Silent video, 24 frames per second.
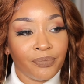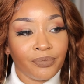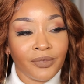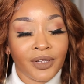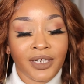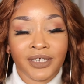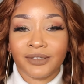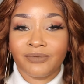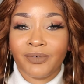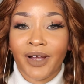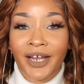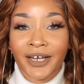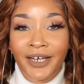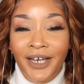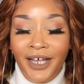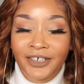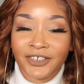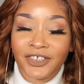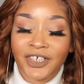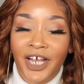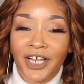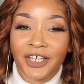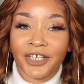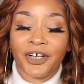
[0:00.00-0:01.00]
because right
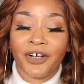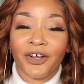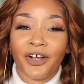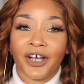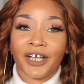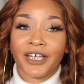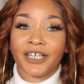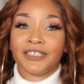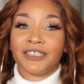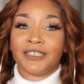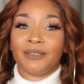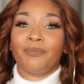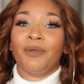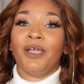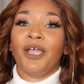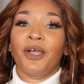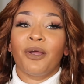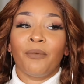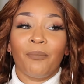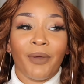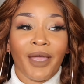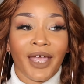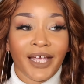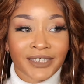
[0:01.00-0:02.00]
now, child, your girl getting some
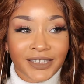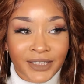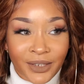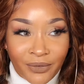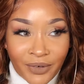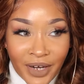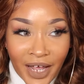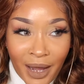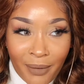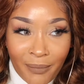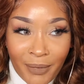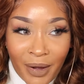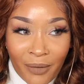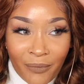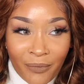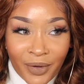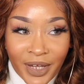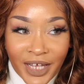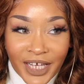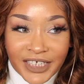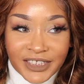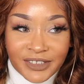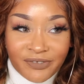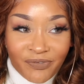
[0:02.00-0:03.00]
hair back. So now my
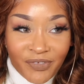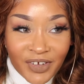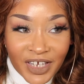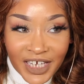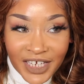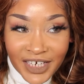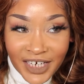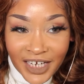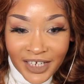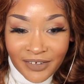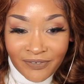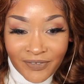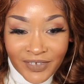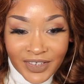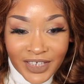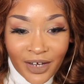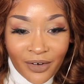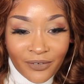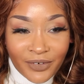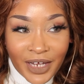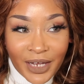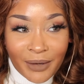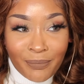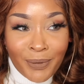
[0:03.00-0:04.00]
wigs fit, even
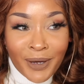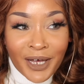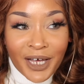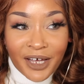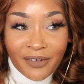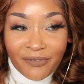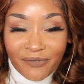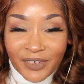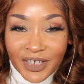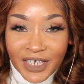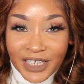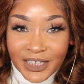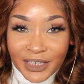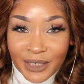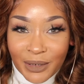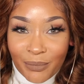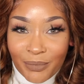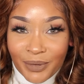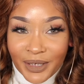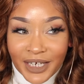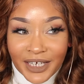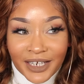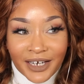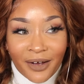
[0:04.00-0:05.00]
though they puffy a little
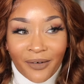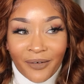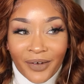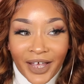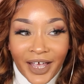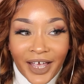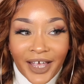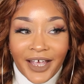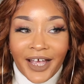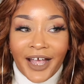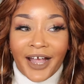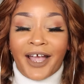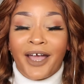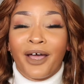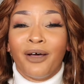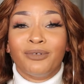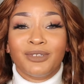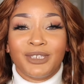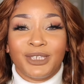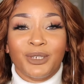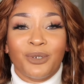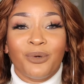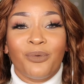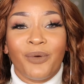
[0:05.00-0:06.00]
bit. Okay, I
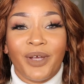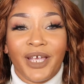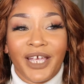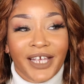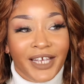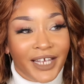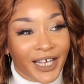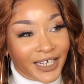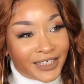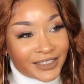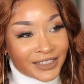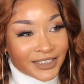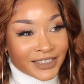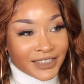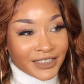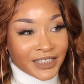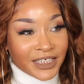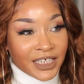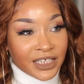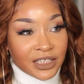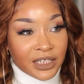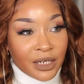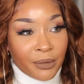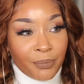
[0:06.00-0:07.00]
got 2 wig caps and it's
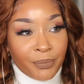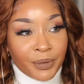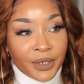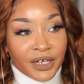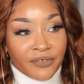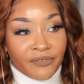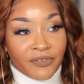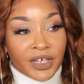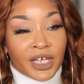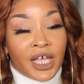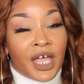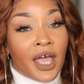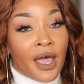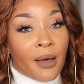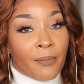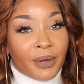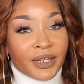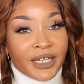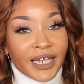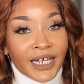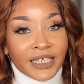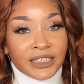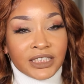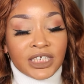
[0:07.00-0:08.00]
still a little puffy,
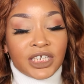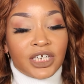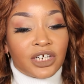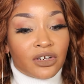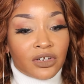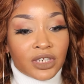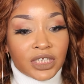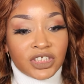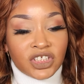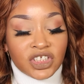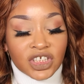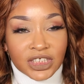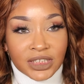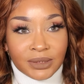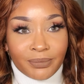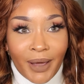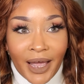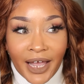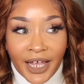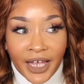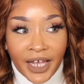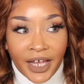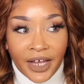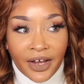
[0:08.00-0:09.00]
but that's literally just
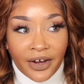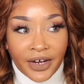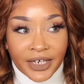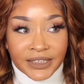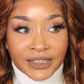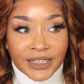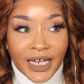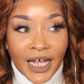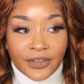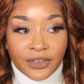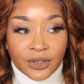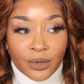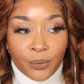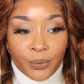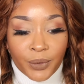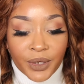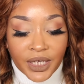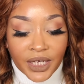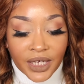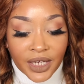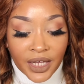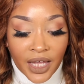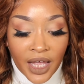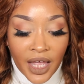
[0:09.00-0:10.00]
my hair. It's not the
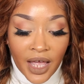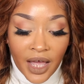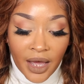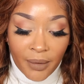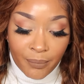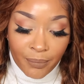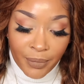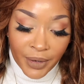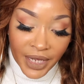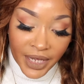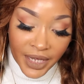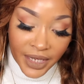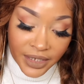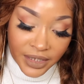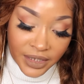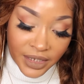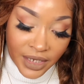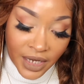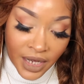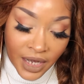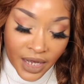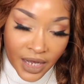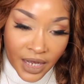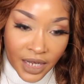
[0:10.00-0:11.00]
wig, but
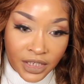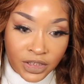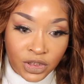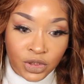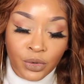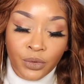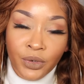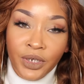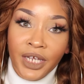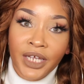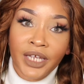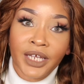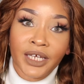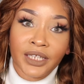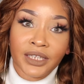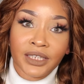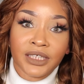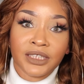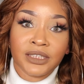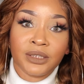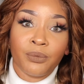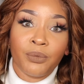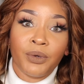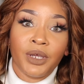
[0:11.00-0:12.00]
you can get
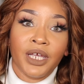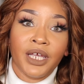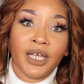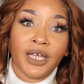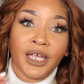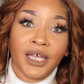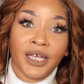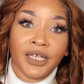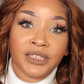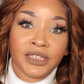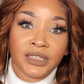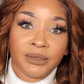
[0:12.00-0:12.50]
this wig in